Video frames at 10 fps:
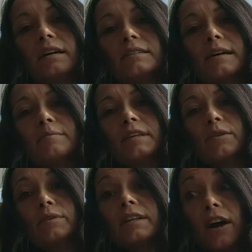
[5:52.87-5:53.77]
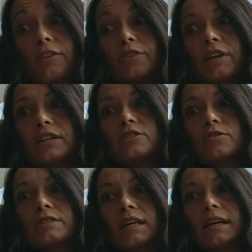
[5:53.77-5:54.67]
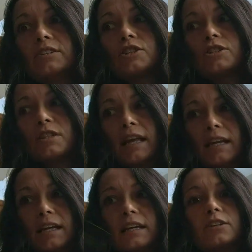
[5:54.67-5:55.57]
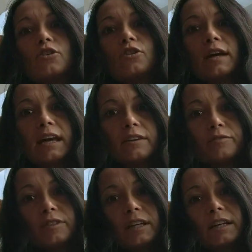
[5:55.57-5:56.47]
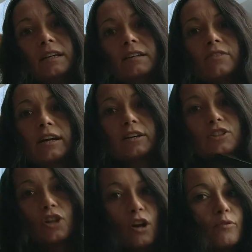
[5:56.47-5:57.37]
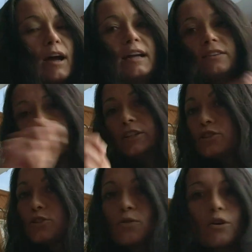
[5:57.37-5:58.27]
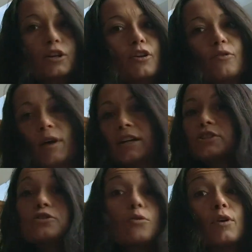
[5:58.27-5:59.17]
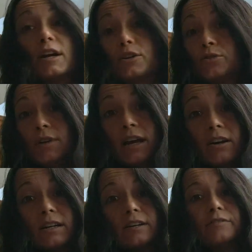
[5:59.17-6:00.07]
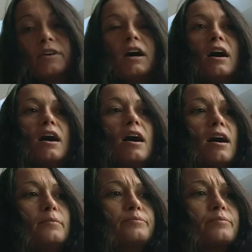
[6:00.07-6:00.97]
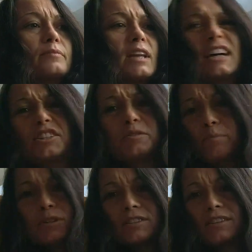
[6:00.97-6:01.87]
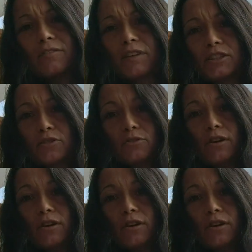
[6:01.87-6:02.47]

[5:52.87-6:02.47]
Same thing with the other things. So it's like just letting it creatively, like I started writing like write a story, a new narrative. I just put stuff like true